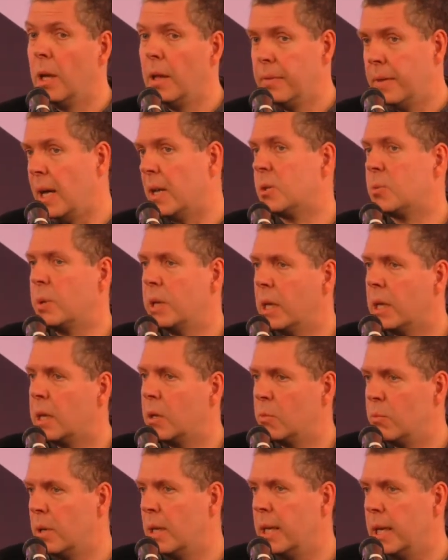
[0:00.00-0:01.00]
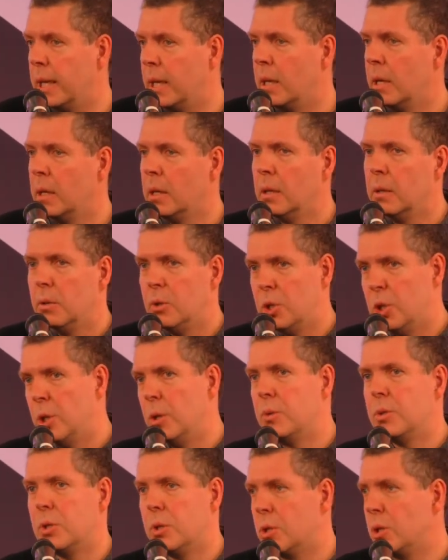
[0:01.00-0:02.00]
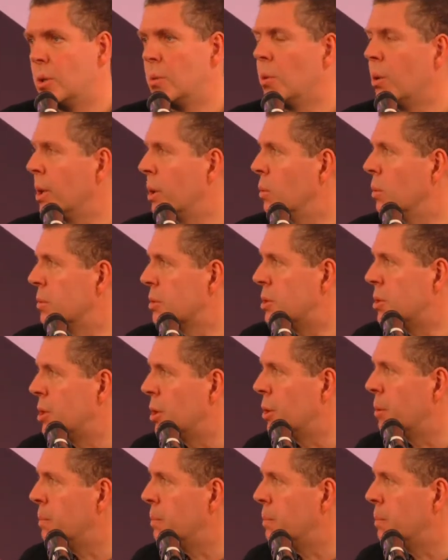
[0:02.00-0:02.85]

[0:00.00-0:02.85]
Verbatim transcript: that's when you can really choose to do what you want to do.